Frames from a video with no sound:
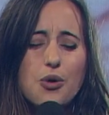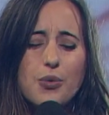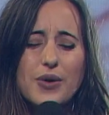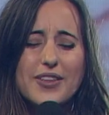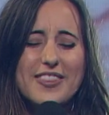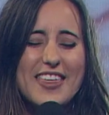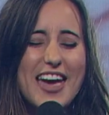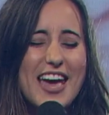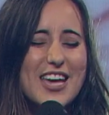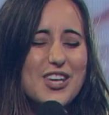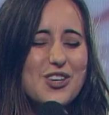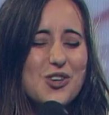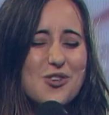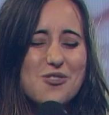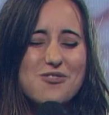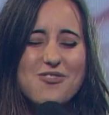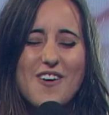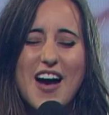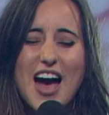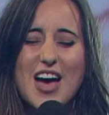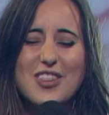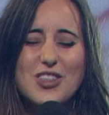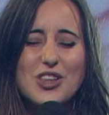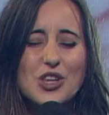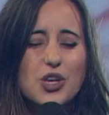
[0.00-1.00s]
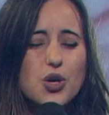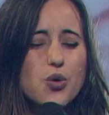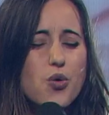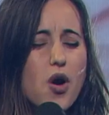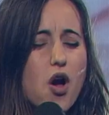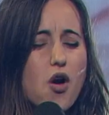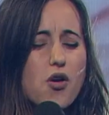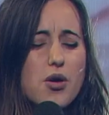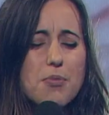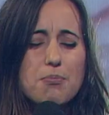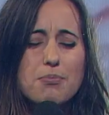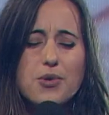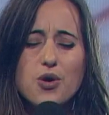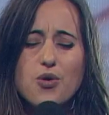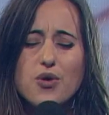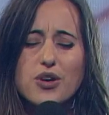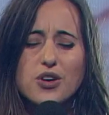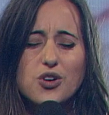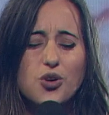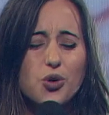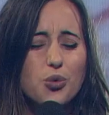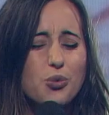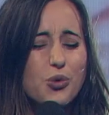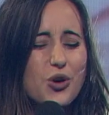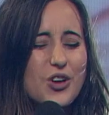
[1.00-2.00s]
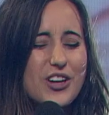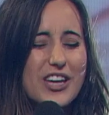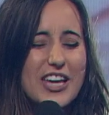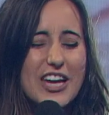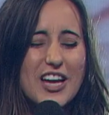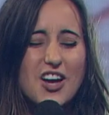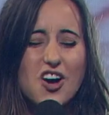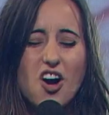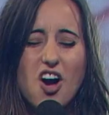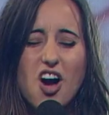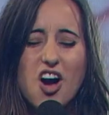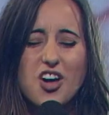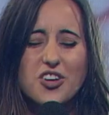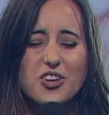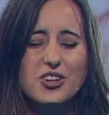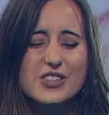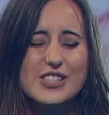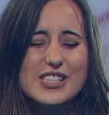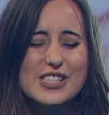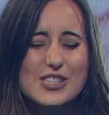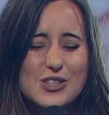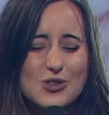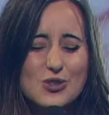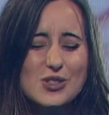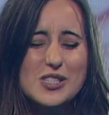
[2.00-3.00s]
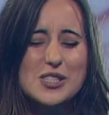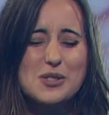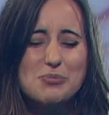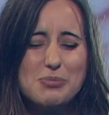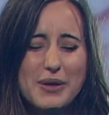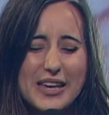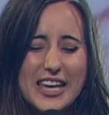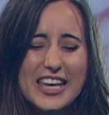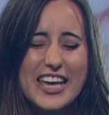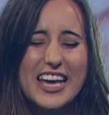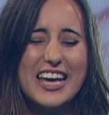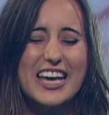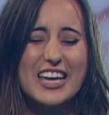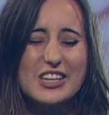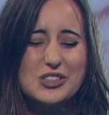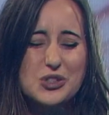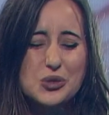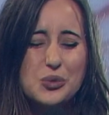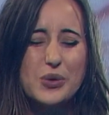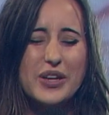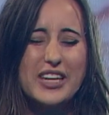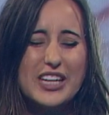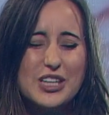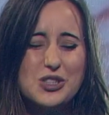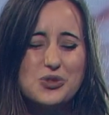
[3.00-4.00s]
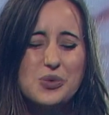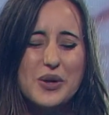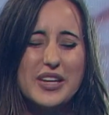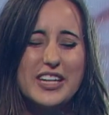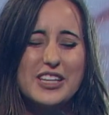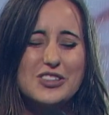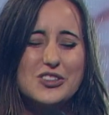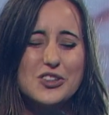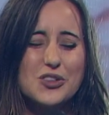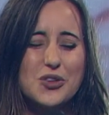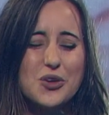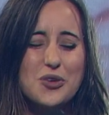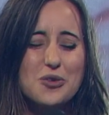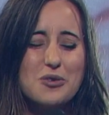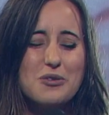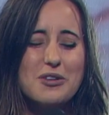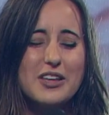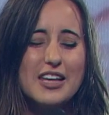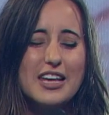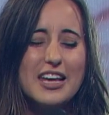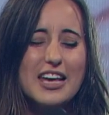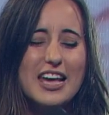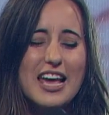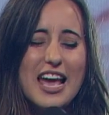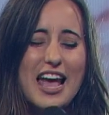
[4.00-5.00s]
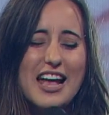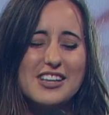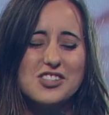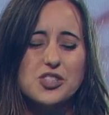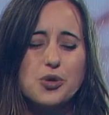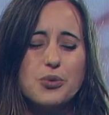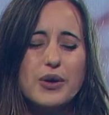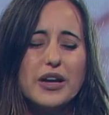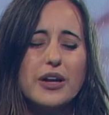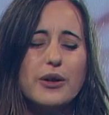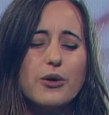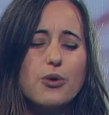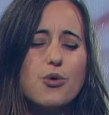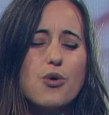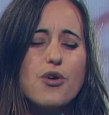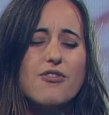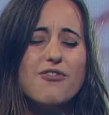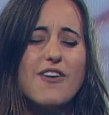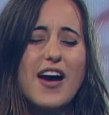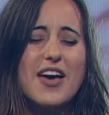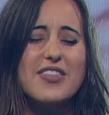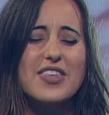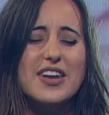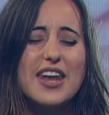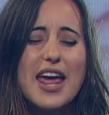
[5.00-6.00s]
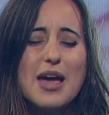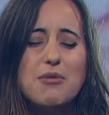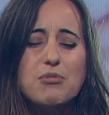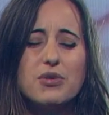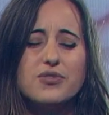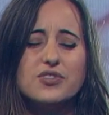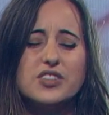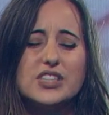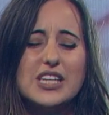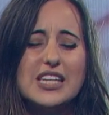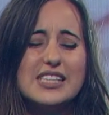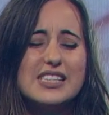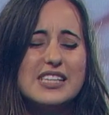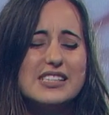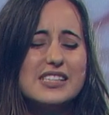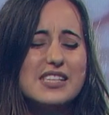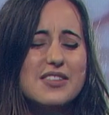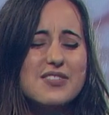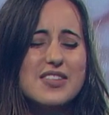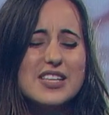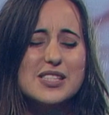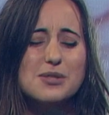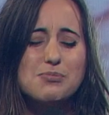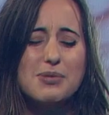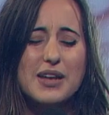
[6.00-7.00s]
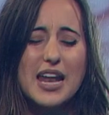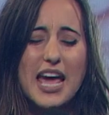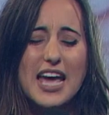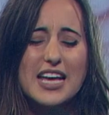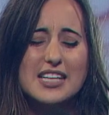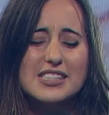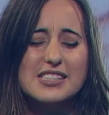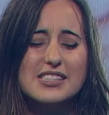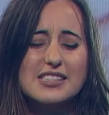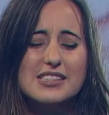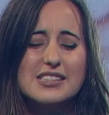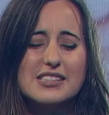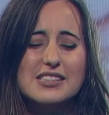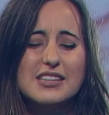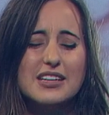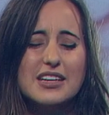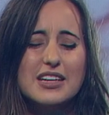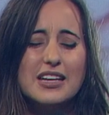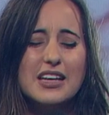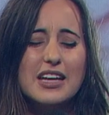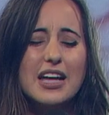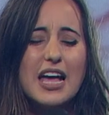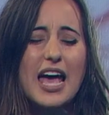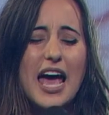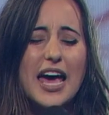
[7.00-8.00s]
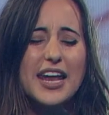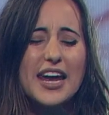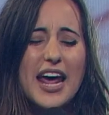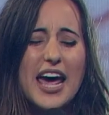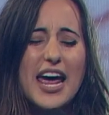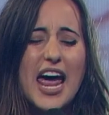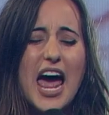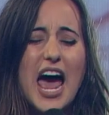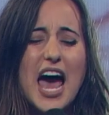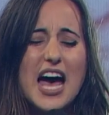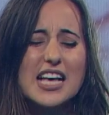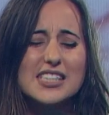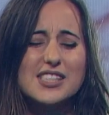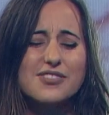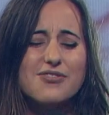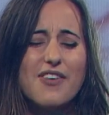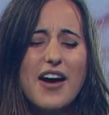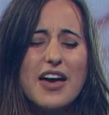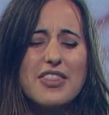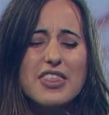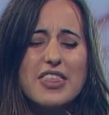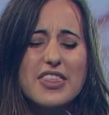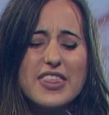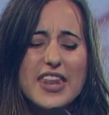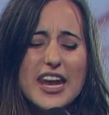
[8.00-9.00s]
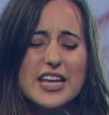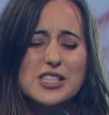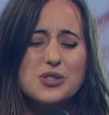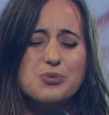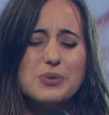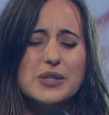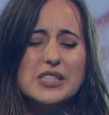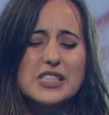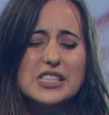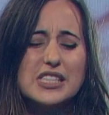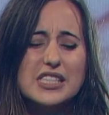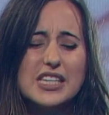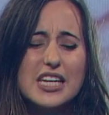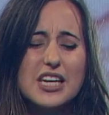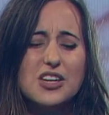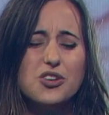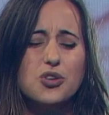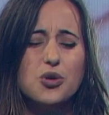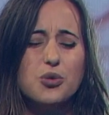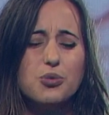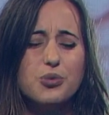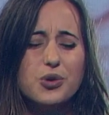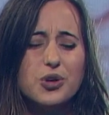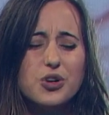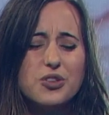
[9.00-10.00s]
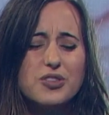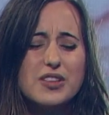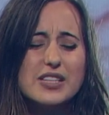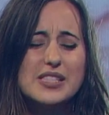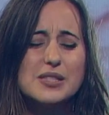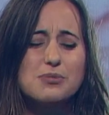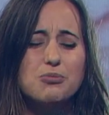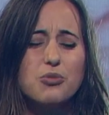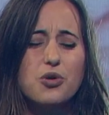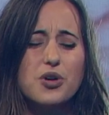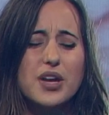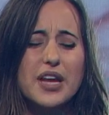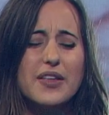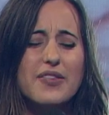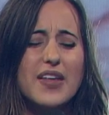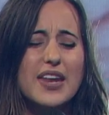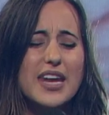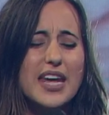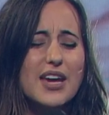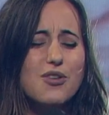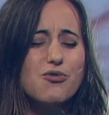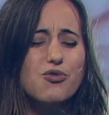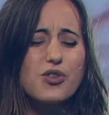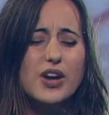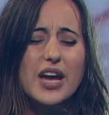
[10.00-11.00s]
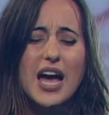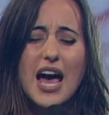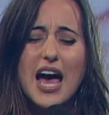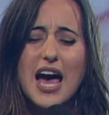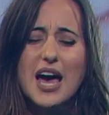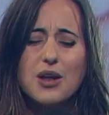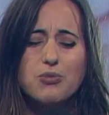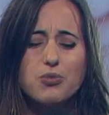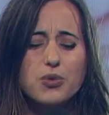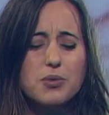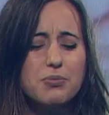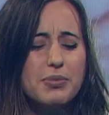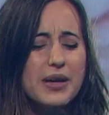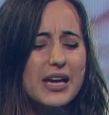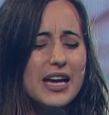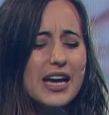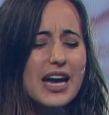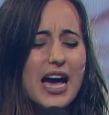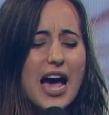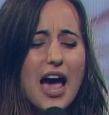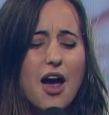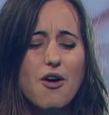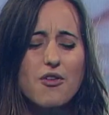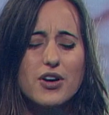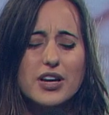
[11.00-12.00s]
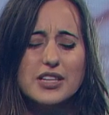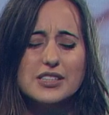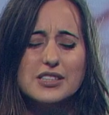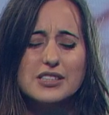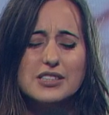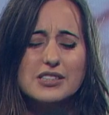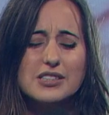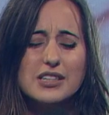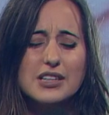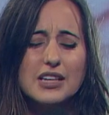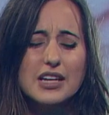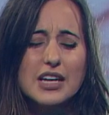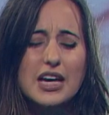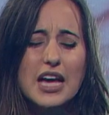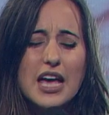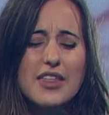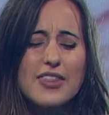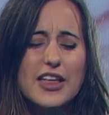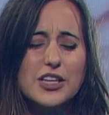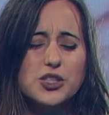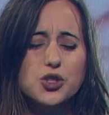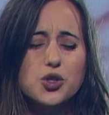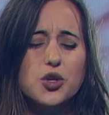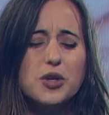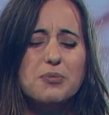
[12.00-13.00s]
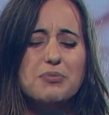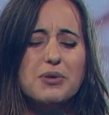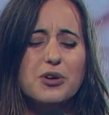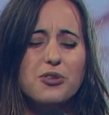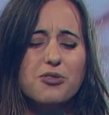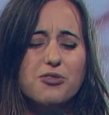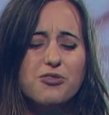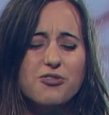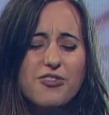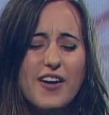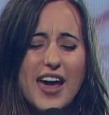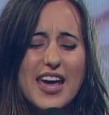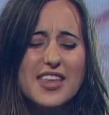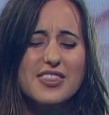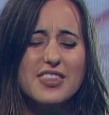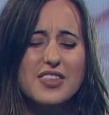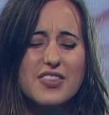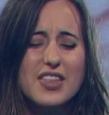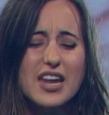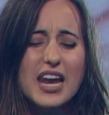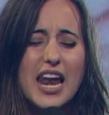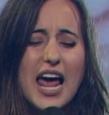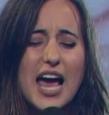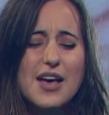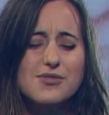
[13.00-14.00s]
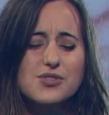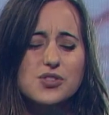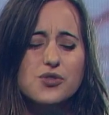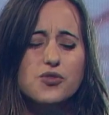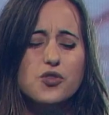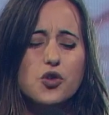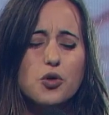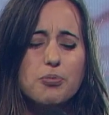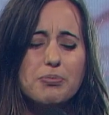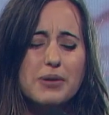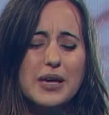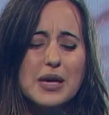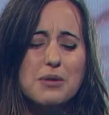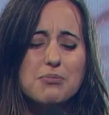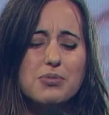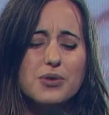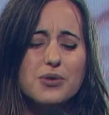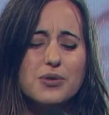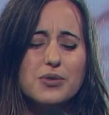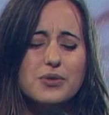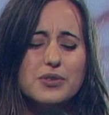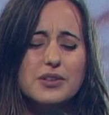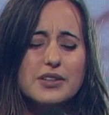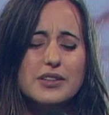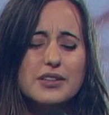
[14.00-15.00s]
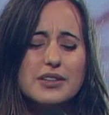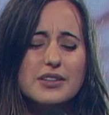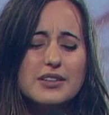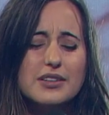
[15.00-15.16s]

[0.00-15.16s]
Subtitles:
We thank you, Father, you are a miracle-working God who's still speaking in 2022. And so we glorify the name of Jesus in this place. And I ask, Father, that as we share your word this morning, that every heart would be encouraged, that you would build faith in the lives of your people.